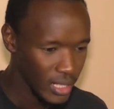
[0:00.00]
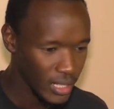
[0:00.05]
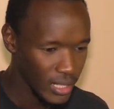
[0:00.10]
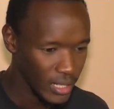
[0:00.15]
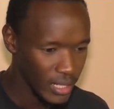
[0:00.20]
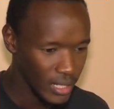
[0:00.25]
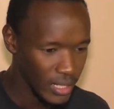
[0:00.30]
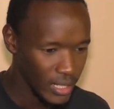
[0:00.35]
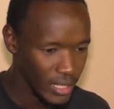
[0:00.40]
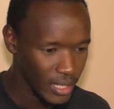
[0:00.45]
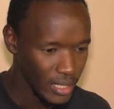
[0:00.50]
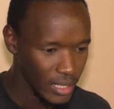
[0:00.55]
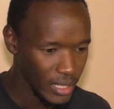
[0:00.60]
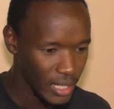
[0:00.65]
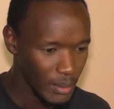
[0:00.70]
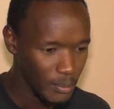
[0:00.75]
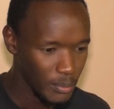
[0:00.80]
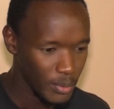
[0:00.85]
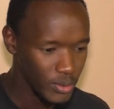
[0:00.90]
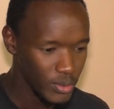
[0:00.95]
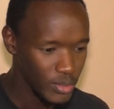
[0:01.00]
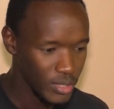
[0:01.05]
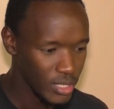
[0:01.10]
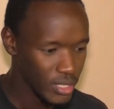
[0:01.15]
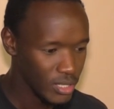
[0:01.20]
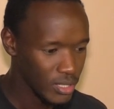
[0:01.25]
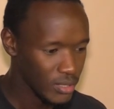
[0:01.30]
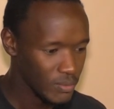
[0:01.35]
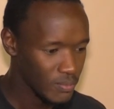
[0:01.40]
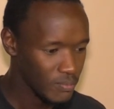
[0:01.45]

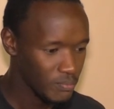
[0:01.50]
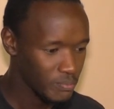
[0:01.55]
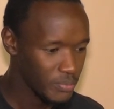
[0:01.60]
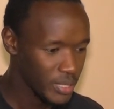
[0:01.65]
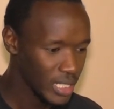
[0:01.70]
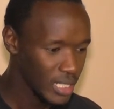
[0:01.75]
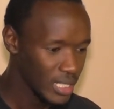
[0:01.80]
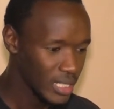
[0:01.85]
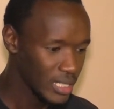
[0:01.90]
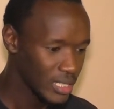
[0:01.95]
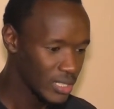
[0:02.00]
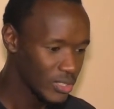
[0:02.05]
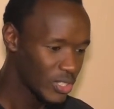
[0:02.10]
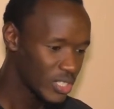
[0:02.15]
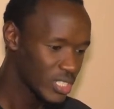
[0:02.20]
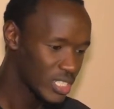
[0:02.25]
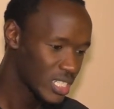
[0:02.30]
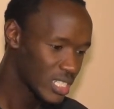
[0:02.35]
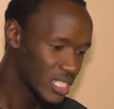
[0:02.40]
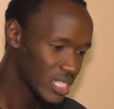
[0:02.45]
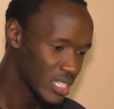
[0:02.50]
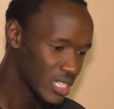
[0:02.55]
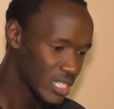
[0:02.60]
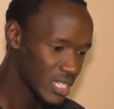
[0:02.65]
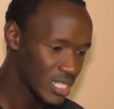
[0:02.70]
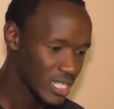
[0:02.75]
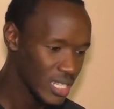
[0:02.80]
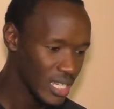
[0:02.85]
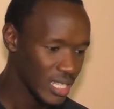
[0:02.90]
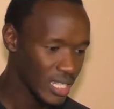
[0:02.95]
about being content
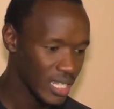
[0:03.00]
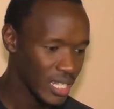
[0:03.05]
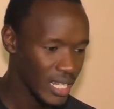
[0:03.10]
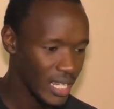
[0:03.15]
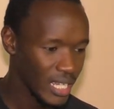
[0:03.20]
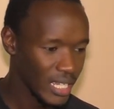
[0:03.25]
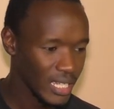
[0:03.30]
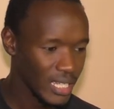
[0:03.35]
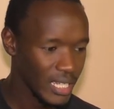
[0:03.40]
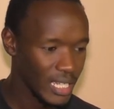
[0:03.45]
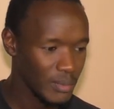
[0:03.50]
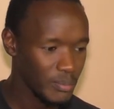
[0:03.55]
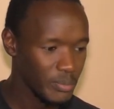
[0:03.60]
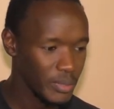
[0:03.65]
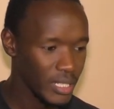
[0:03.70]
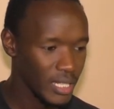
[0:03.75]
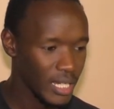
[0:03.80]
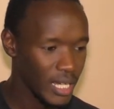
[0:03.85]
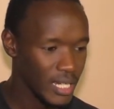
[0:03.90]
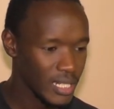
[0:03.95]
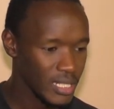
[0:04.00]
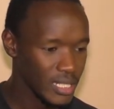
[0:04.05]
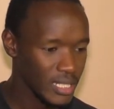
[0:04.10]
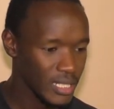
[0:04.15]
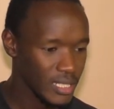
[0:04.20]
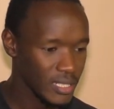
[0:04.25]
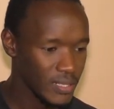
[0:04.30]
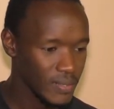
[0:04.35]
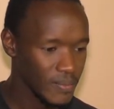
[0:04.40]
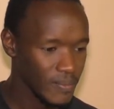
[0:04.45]
creator and the like and being
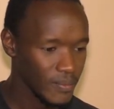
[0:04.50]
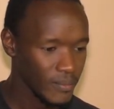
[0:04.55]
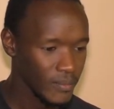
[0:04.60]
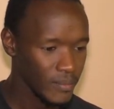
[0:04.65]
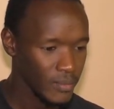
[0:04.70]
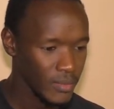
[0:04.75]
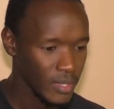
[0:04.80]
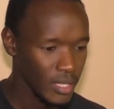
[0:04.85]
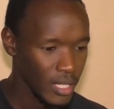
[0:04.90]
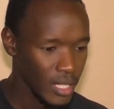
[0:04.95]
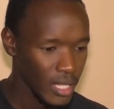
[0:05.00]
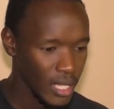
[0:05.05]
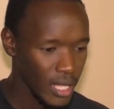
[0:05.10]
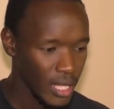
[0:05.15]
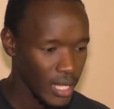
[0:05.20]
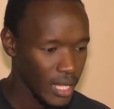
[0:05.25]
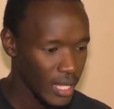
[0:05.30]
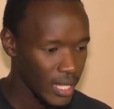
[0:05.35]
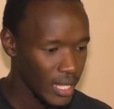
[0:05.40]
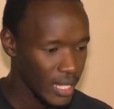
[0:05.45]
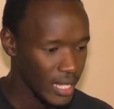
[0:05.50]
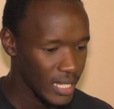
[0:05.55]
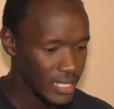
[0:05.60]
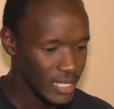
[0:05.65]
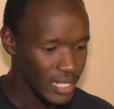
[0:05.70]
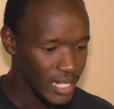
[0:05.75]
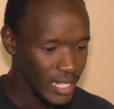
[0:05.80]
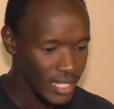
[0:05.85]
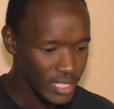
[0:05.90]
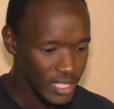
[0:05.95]
actors.
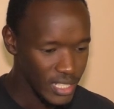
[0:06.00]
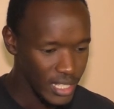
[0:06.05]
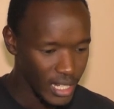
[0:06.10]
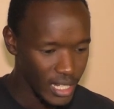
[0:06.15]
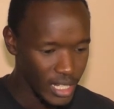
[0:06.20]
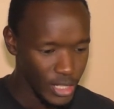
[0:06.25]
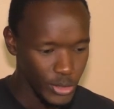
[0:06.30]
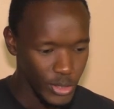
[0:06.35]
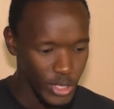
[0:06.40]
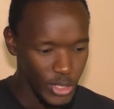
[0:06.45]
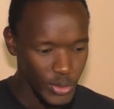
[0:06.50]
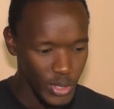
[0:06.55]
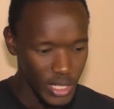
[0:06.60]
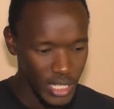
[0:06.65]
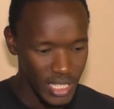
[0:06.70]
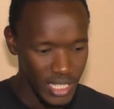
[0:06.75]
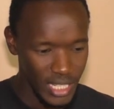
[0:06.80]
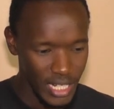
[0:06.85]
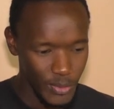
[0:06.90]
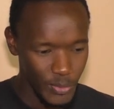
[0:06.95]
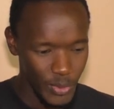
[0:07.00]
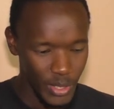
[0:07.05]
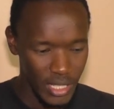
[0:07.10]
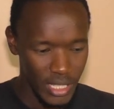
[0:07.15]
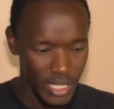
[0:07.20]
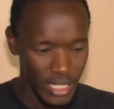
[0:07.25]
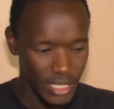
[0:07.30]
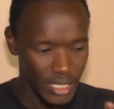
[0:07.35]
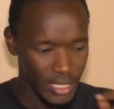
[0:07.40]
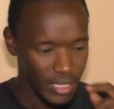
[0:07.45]
As an actor, you need to understand one
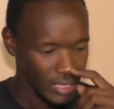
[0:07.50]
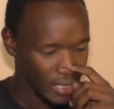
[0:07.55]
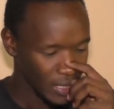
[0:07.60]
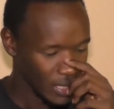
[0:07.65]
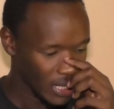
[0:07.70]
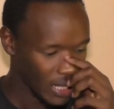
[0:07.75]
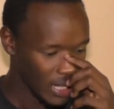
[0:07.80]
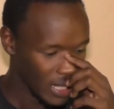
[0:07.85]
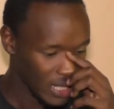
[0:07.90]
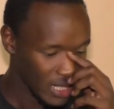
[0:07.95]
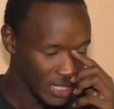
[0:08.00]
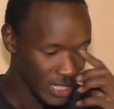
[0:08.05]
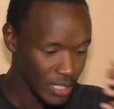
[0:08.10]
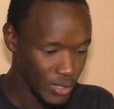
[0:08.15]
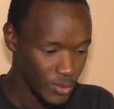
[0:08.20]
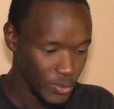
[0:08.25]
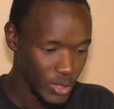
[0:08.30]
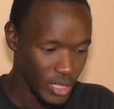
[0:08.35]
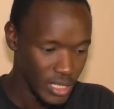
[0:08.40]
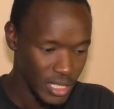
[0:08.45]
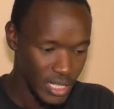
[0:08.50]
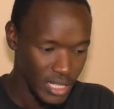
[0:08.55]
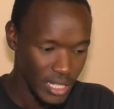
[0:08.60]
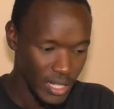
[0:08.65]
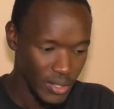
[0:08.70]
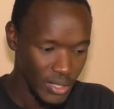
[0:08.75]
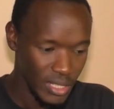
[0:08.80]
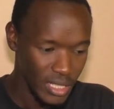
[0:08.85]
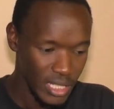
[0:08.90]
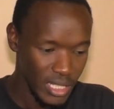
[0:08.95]
thing. And this is what
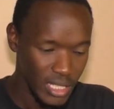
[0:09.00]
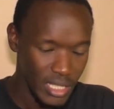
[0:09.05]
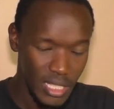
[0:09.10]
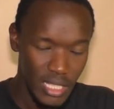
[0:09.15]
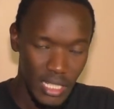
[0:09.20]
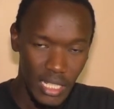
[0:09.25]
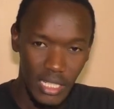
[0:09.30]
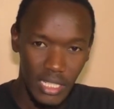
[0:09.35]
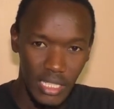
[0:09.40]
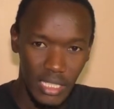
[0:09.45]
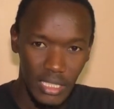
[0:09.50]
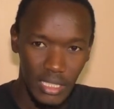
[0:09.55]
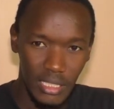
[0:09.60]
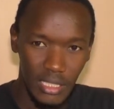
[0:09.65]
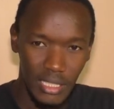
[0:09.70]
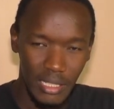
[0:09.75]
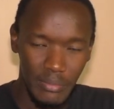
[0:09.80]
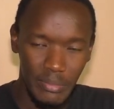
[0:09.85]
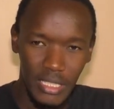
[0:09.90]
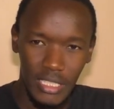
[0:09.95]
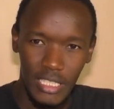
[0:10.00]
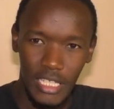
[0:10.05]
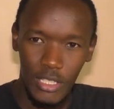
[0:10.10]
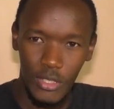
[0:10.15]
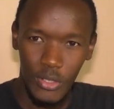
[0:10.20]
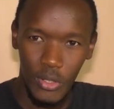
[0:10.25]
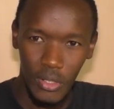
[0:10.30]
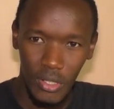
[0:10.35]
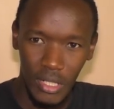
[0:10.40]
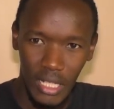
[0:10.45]
now, this lady, let me
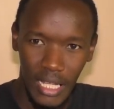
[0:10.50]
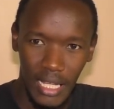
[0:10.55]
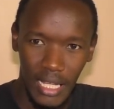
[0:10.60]
just call